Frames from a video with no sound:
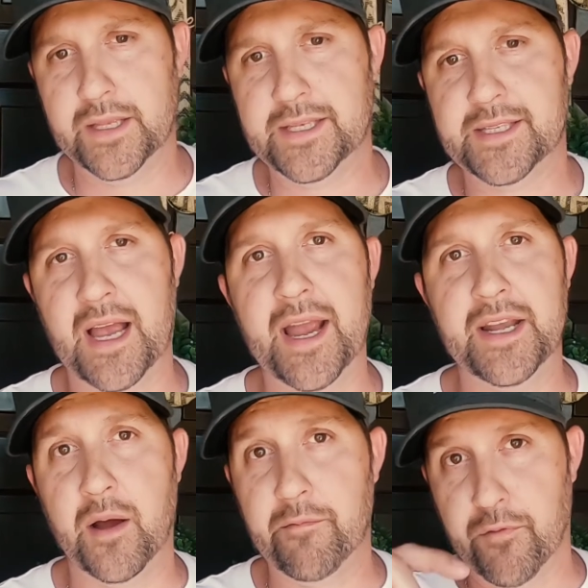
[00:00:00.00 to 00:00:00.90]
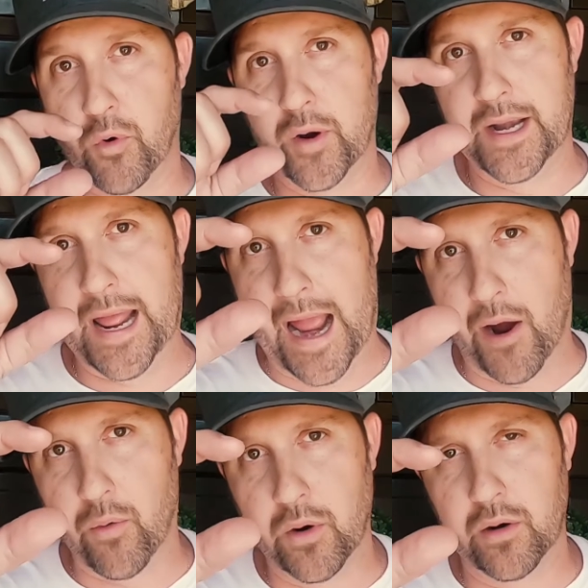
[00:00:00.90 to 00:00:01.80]
sign up for an
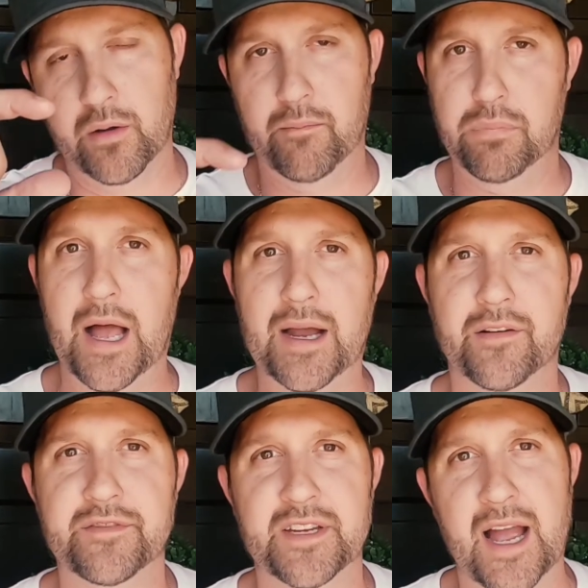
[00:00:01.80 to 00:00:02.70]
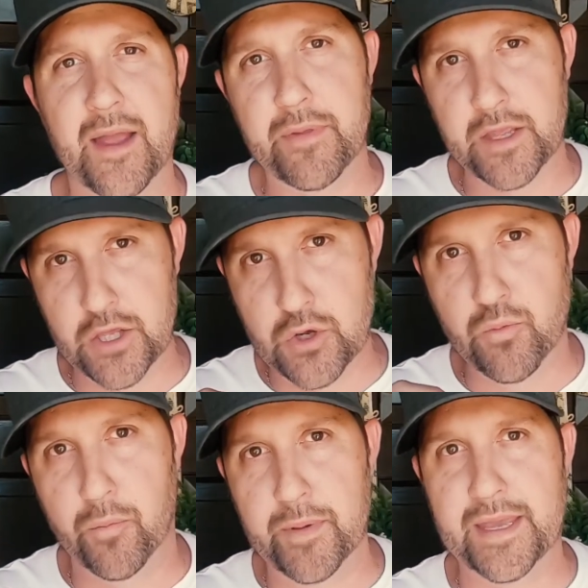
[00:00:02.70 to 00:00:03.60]
hour block of time that you
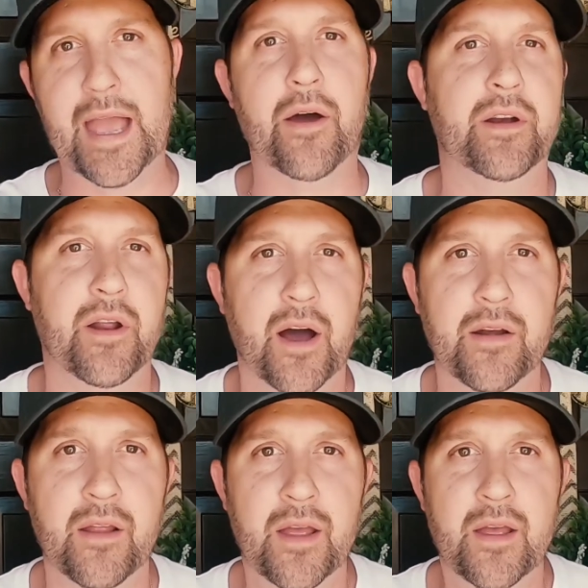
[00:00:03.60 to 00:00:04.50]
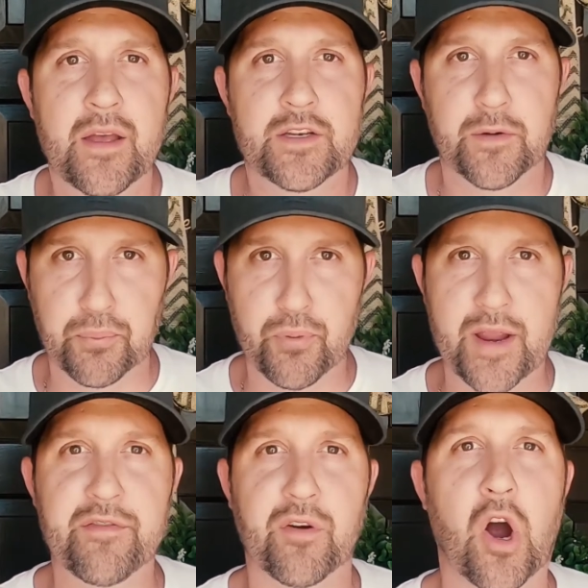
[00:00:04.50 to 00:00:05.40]
will be counted on to pray
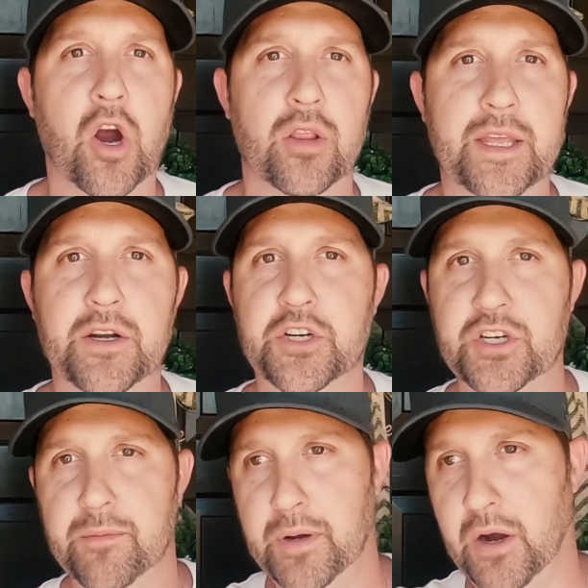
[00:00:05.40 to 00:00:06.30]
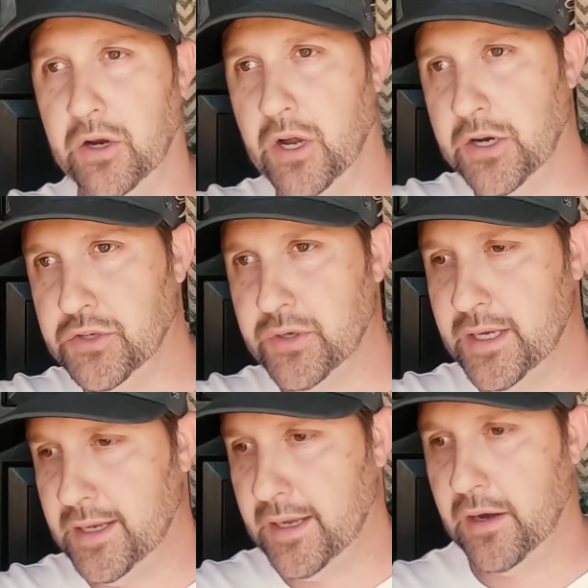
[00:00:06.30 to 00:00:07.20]
for our leadership in our
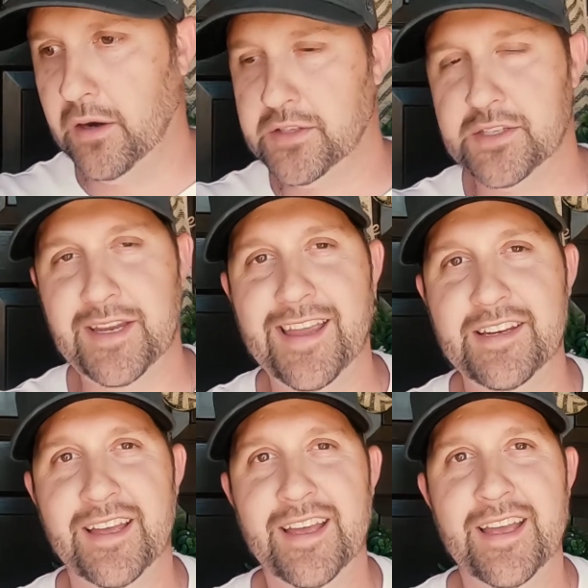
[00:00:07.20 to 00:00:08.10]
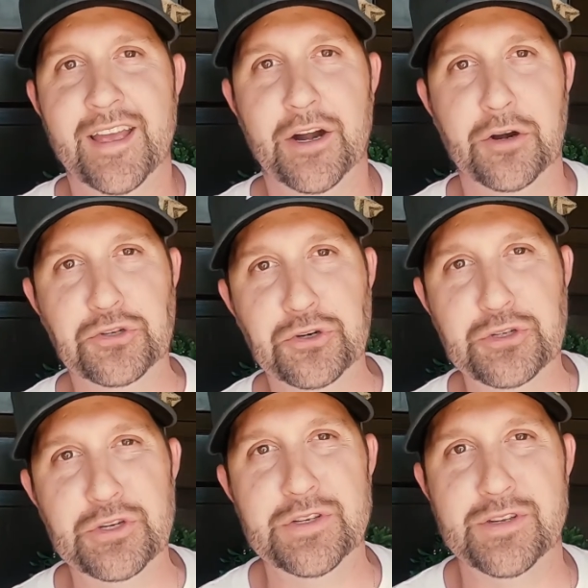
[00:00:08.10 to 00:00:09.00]
country, in our state, in our
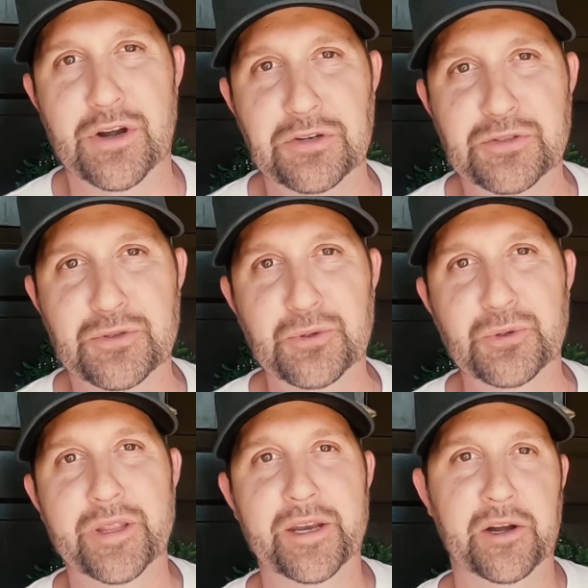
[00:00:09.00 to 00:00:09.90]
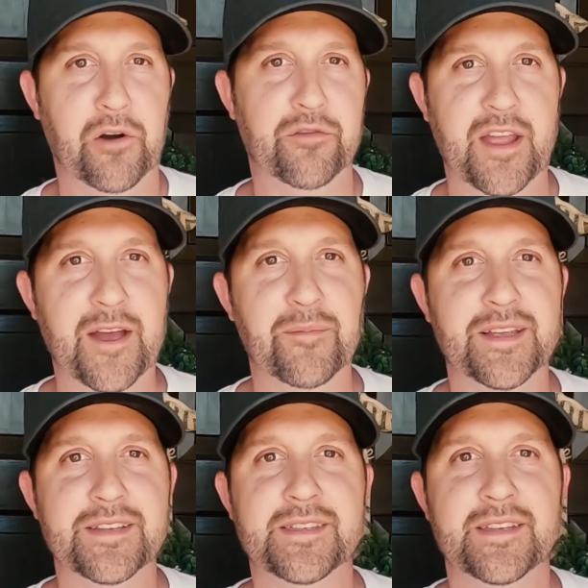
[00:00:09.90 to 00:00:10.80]
churches, in our school, and in our
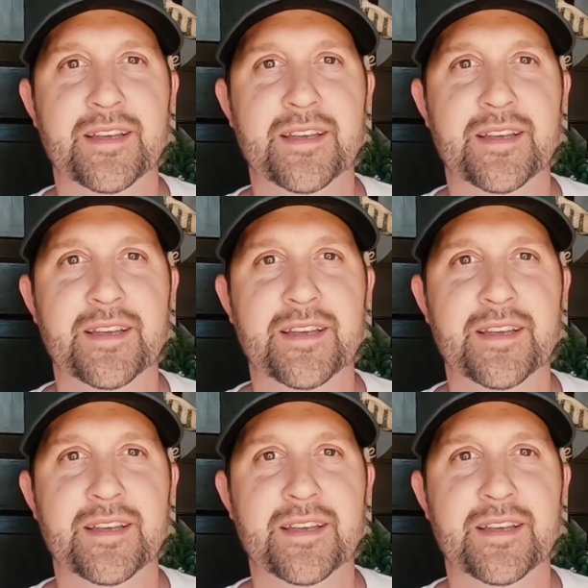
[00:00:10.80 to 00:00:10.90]
families.